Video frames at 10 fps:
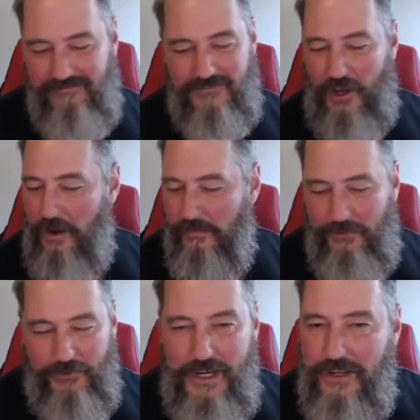top
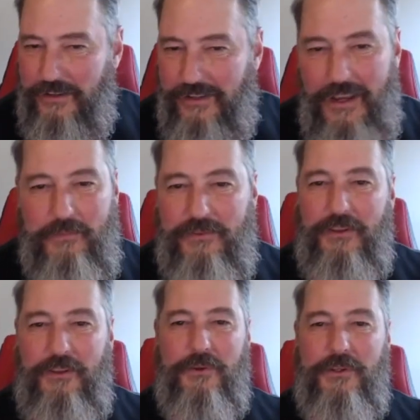3 tips that
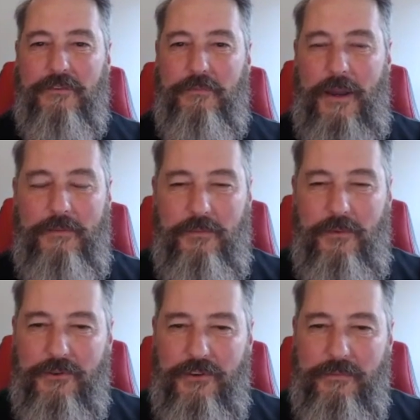you would give pipe
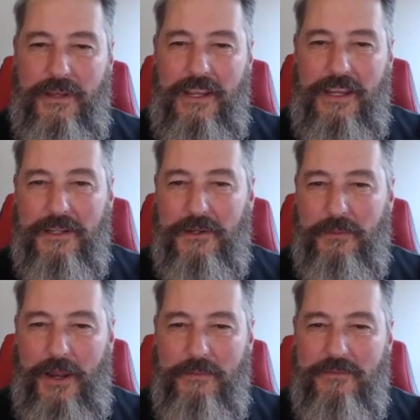smokers on maintaining their
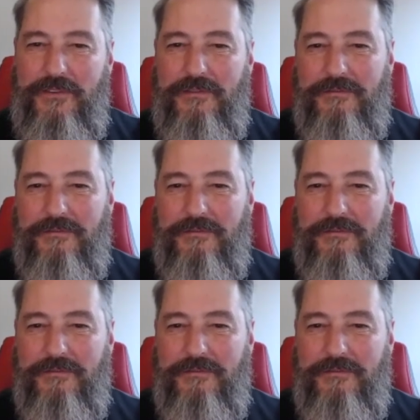pipes?